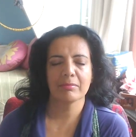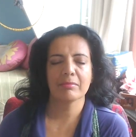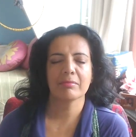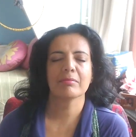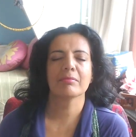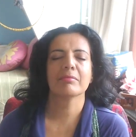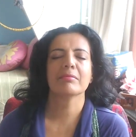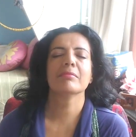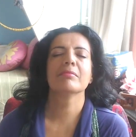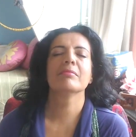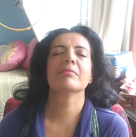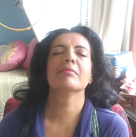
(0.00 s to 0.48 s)

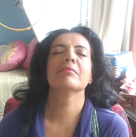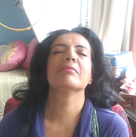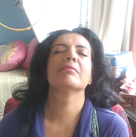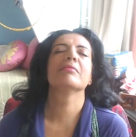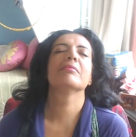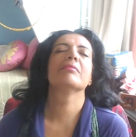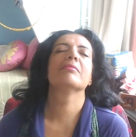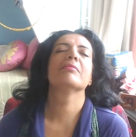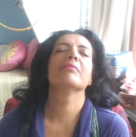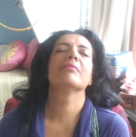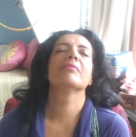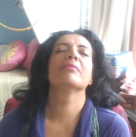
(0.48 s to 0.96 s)

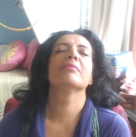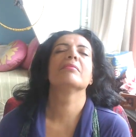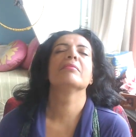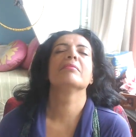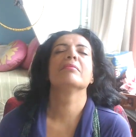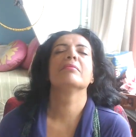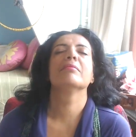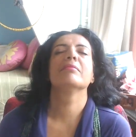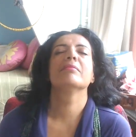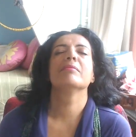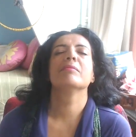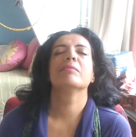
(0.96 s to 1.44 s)

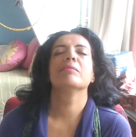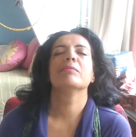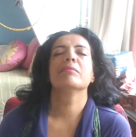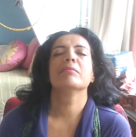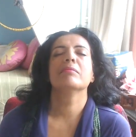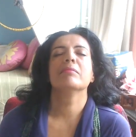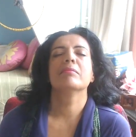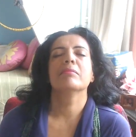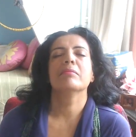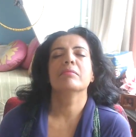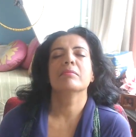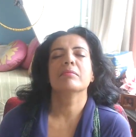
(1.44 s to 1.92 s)

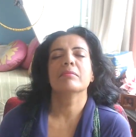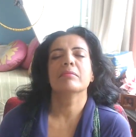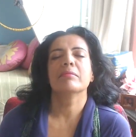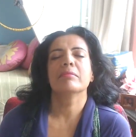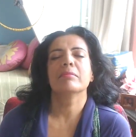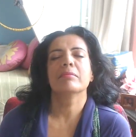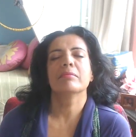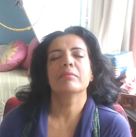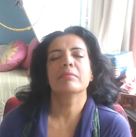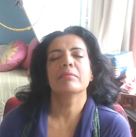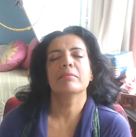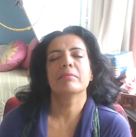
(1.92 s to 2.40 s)

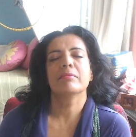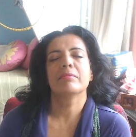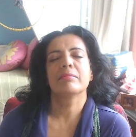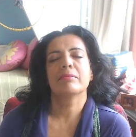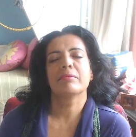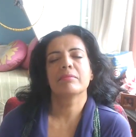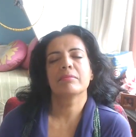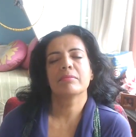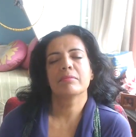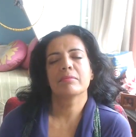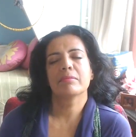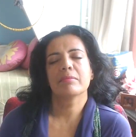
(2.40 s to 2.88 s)

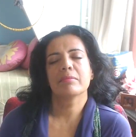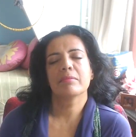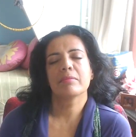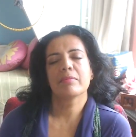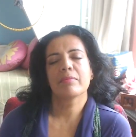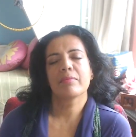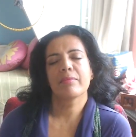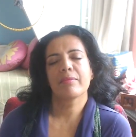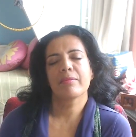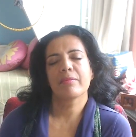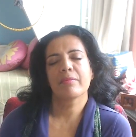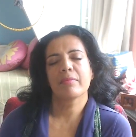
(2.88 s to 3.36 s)

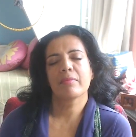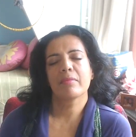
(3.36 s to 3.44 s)
(no one is talking)